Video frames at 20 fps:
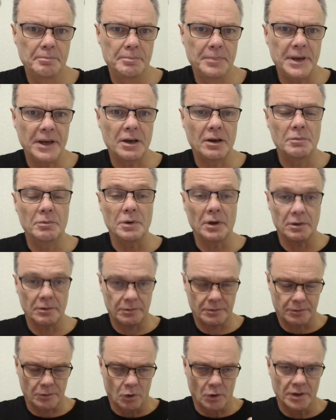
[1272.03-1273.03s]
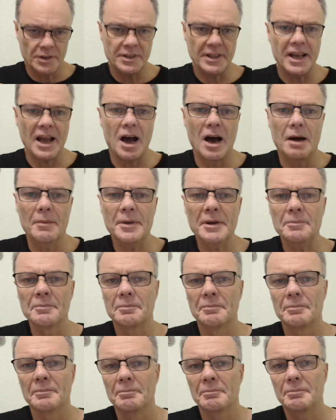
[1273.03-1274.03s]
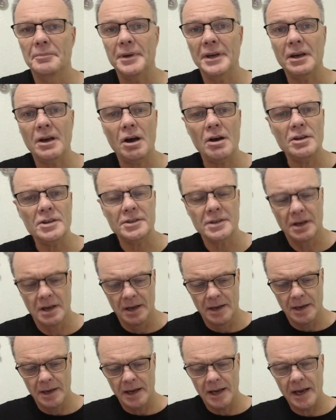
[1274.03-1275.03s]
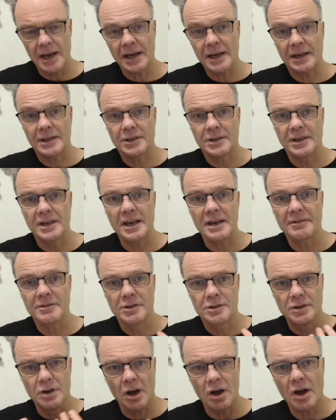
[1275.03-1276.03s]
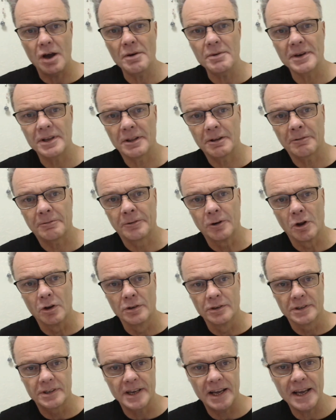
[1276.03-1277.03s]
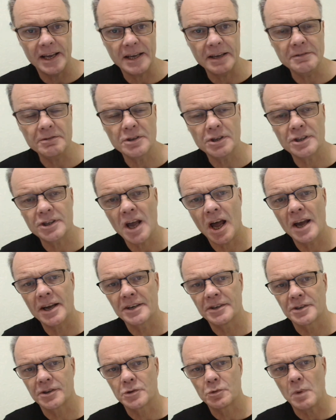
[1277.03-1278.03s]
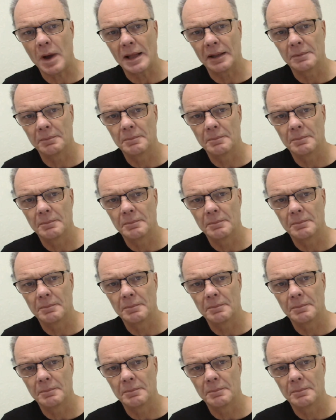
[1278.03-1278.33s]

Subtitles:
according to the army, because it gives not only the front, it gives the sides as well.